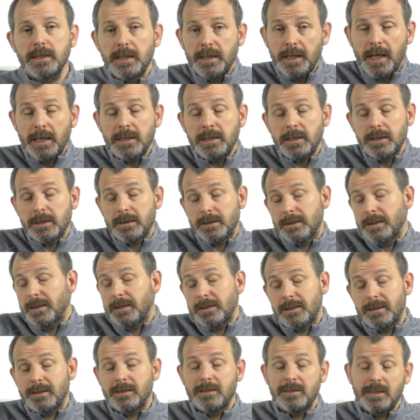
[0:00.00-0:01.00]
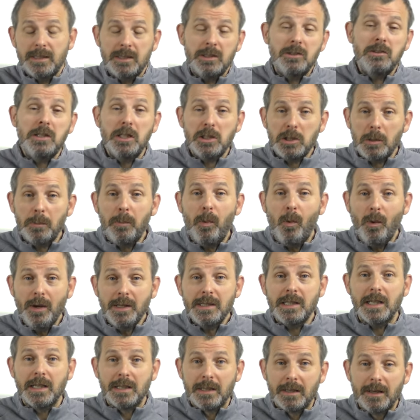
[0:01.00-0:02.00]
And that's
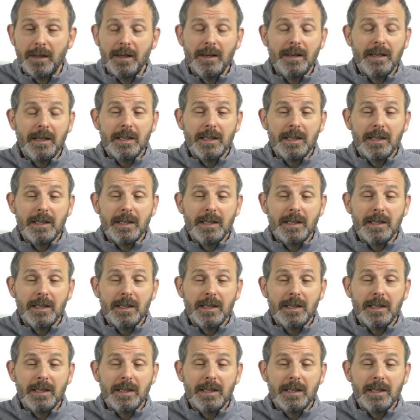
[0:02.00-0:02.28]
disappointing.